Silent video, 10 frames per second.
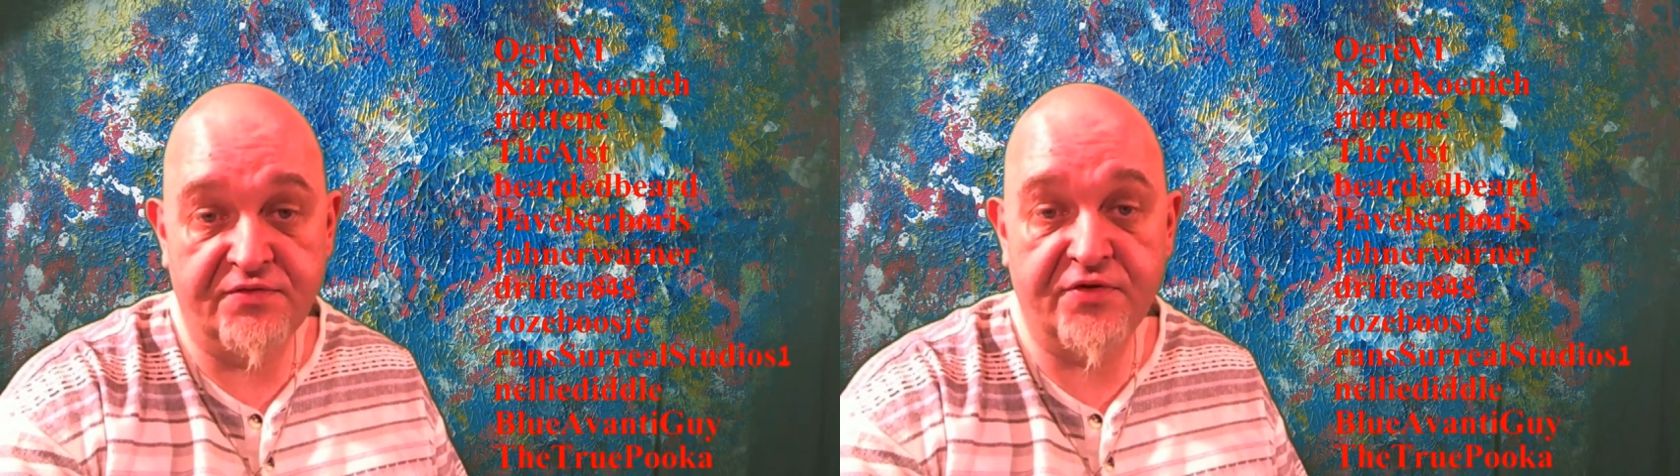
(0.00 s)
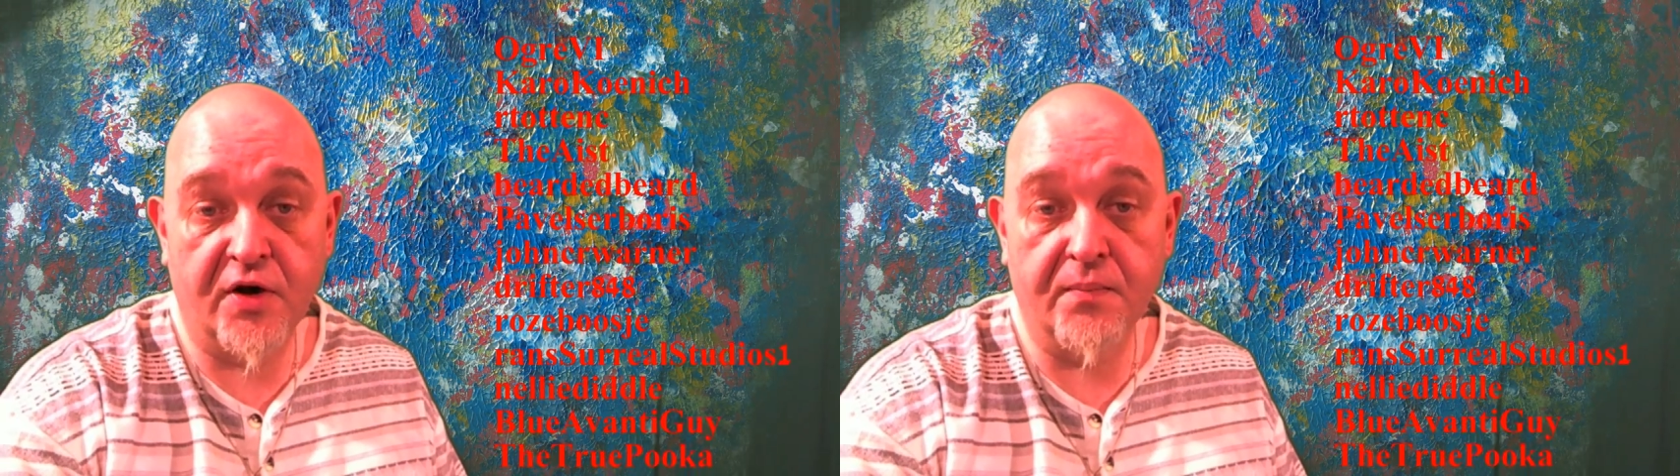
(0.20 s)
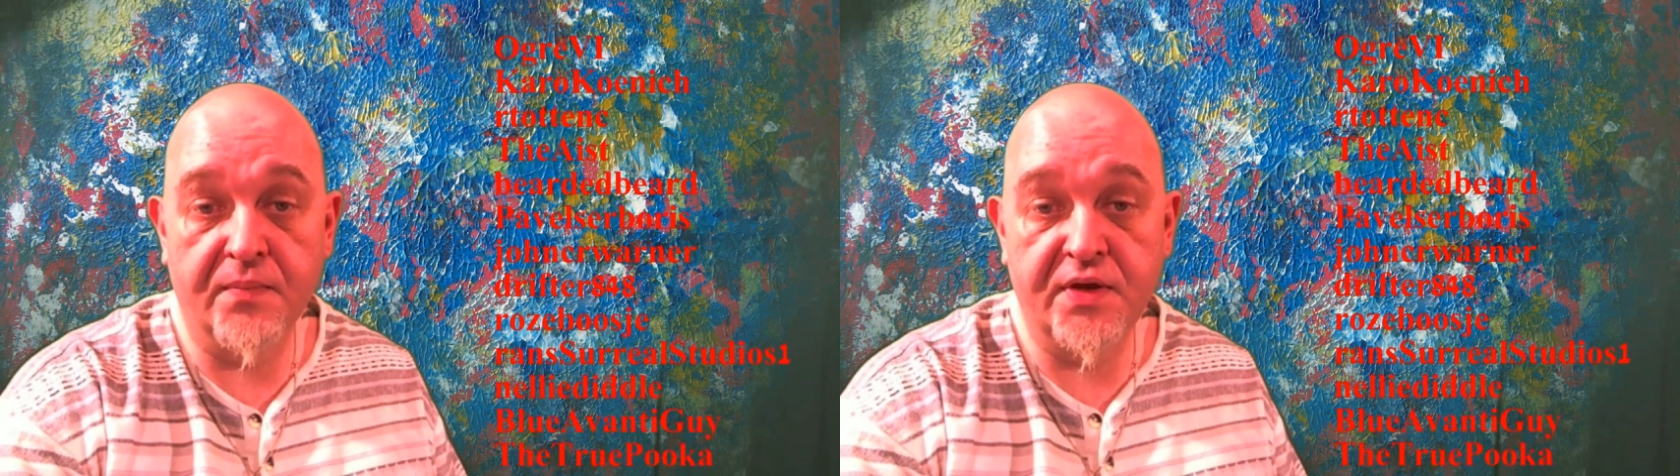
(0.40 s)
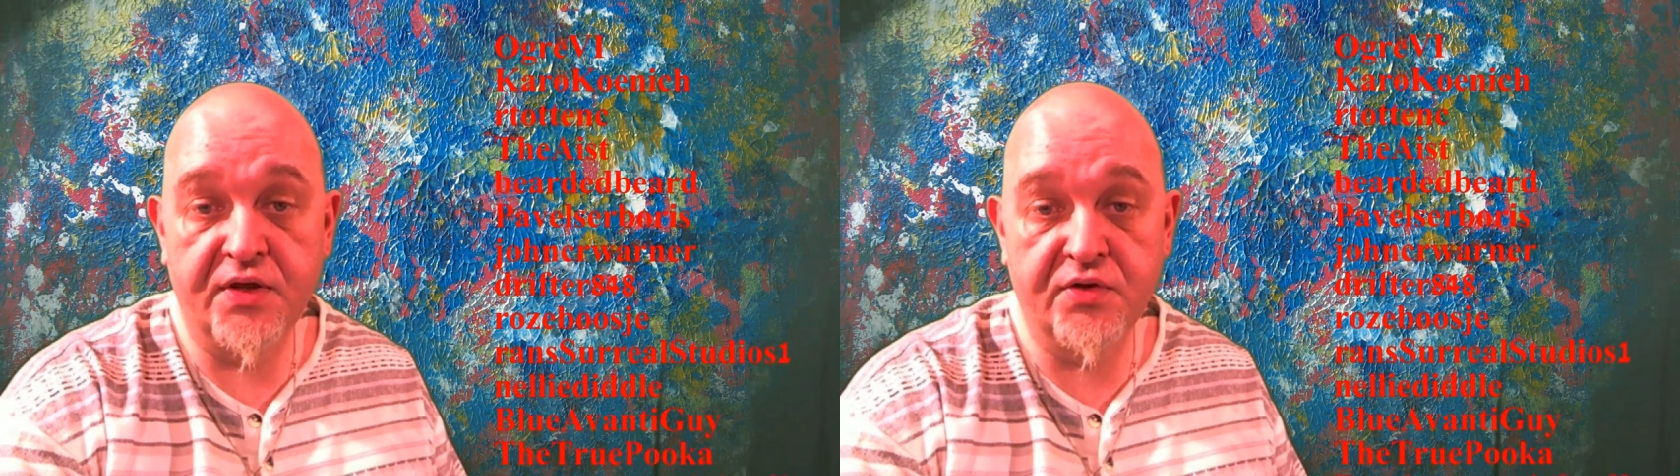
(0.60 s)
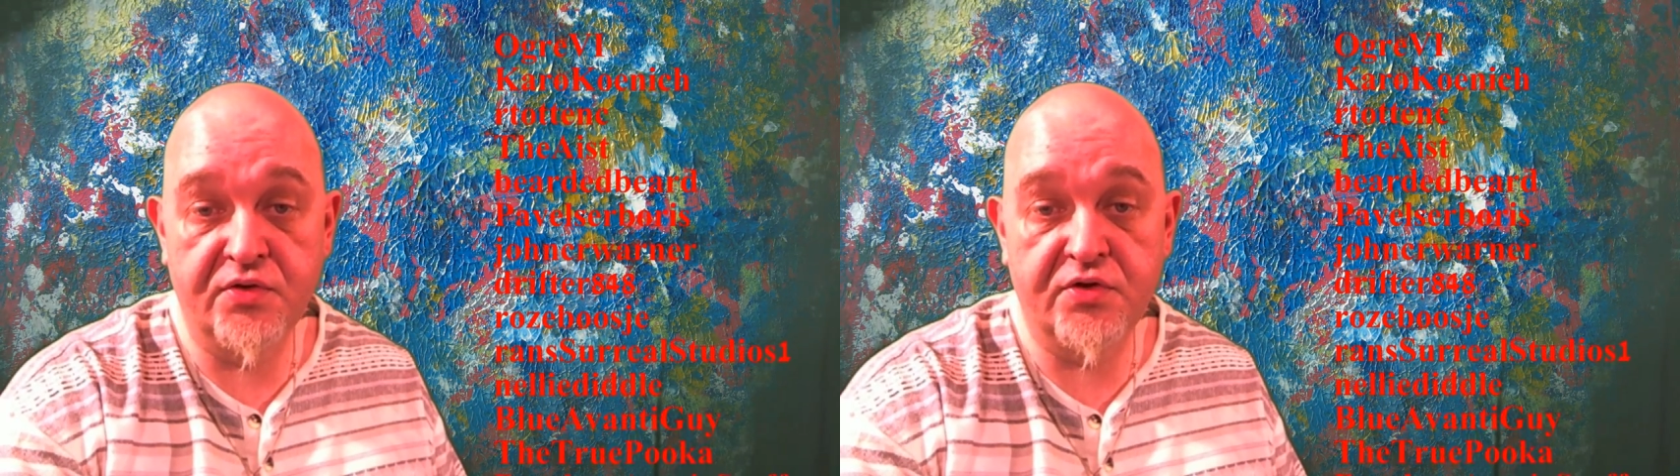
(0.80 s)
from
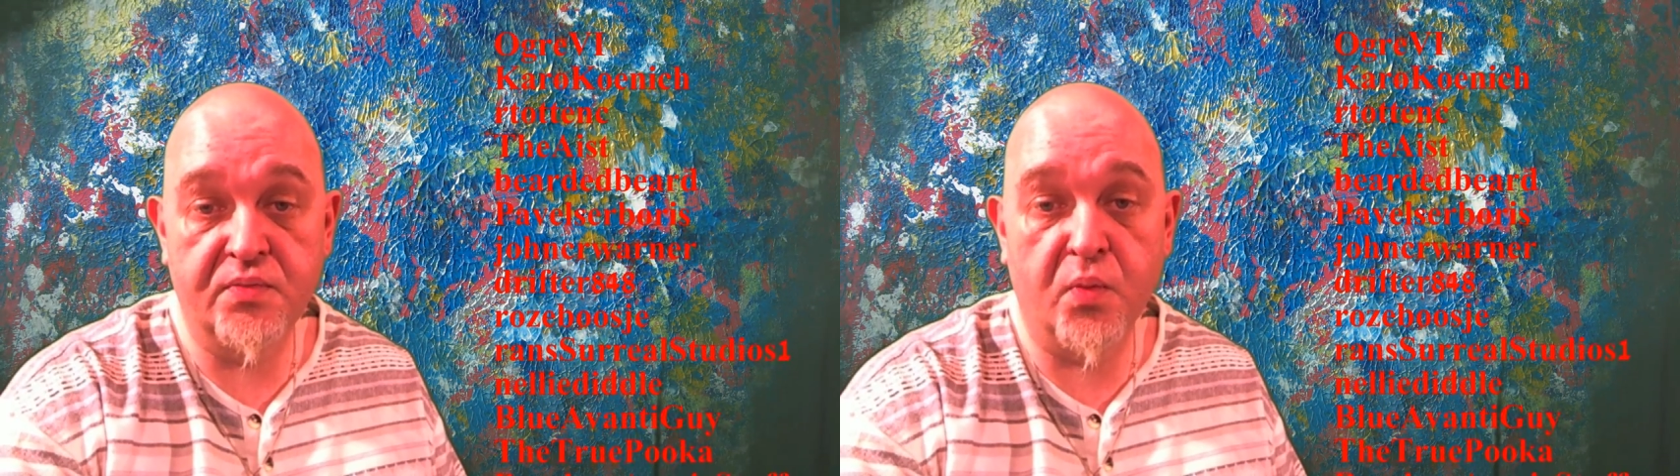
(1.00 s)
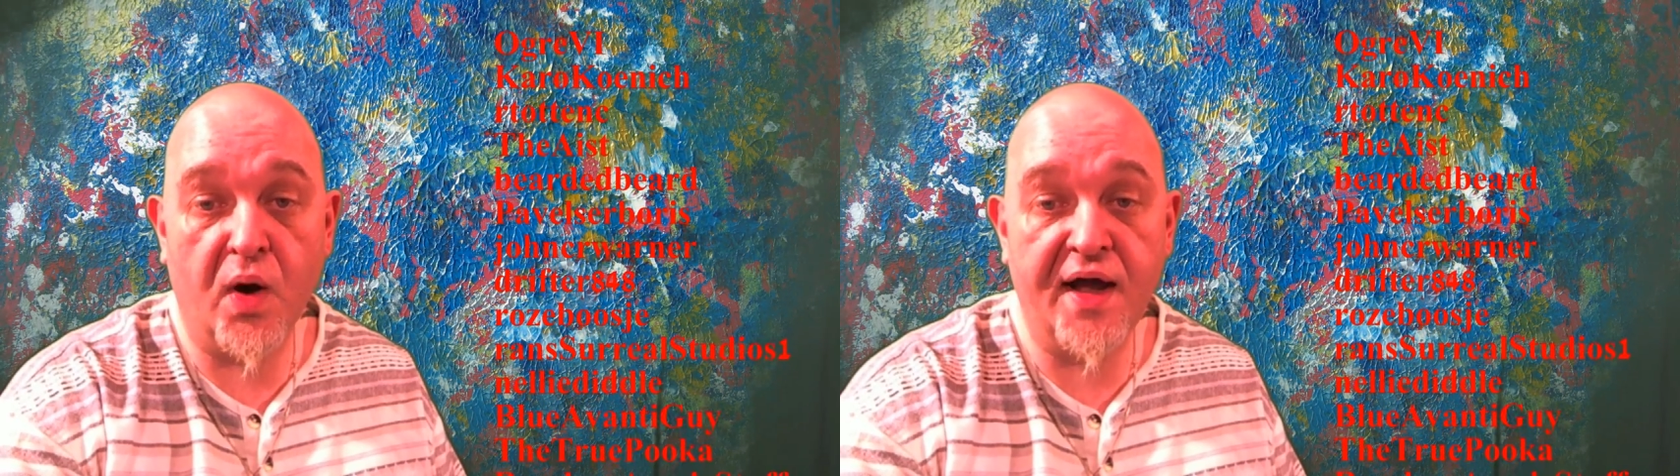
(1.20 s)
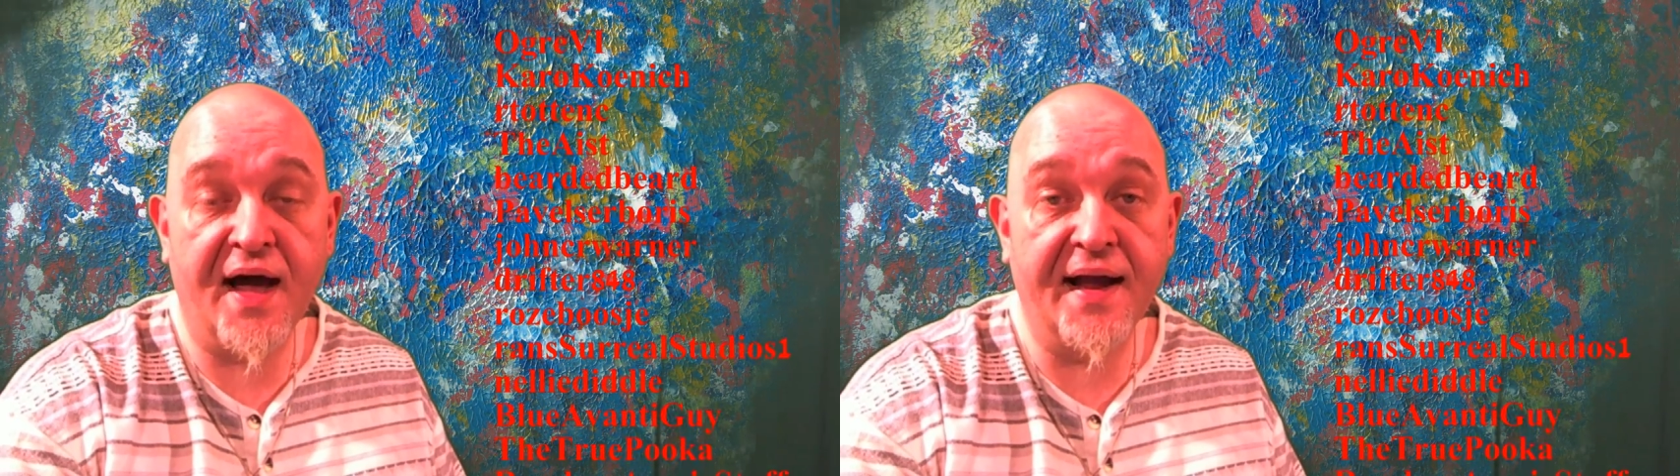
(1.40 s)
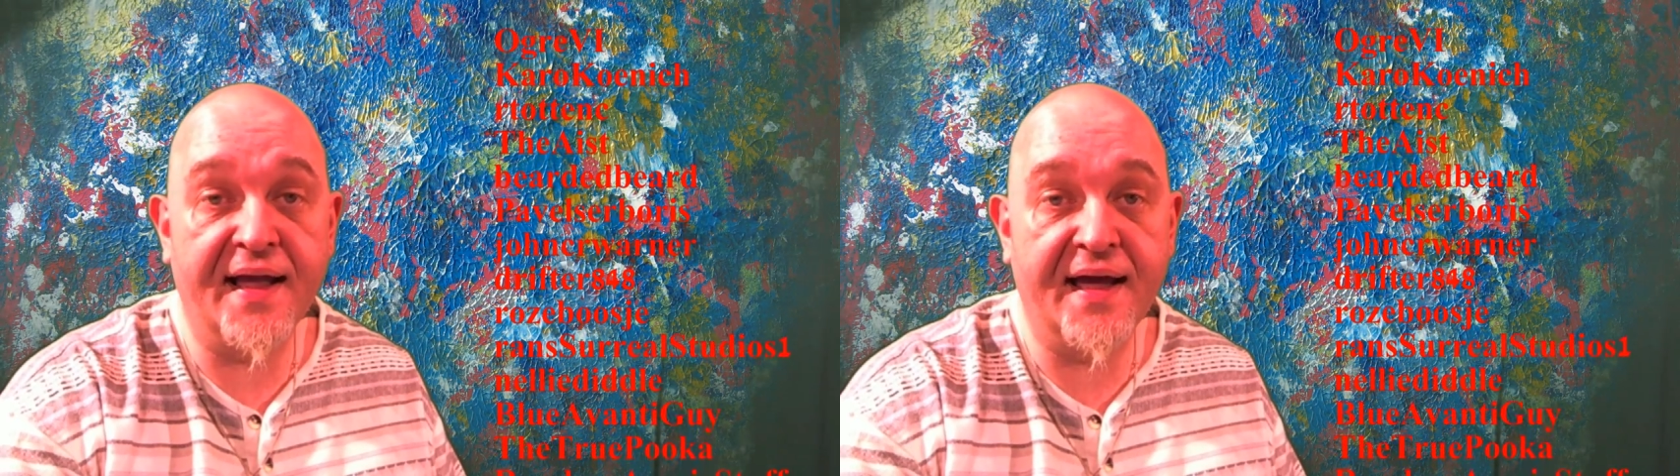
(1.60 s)
YouTube why I